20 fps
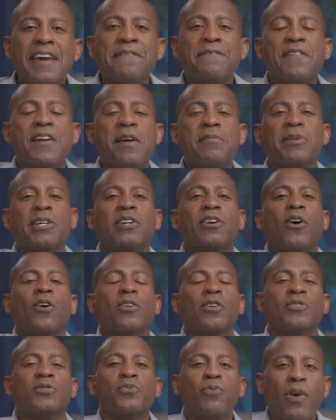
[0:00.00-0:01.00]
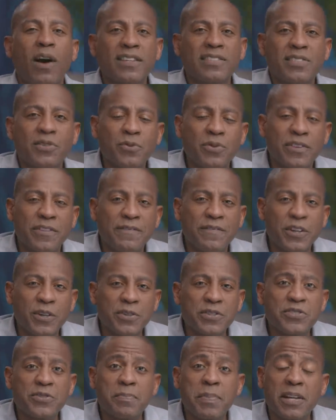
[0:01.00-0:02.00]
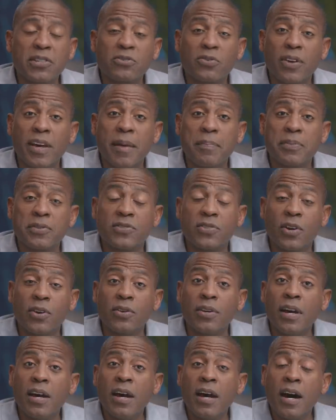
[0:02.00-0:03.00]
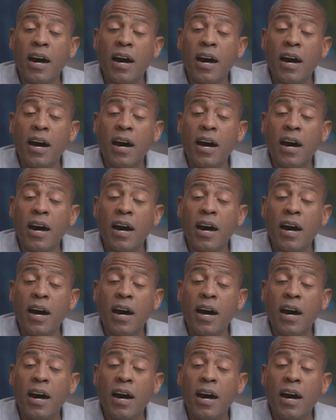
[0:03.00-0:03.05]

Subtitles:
Hey family, Carlos Watson with a very special episode.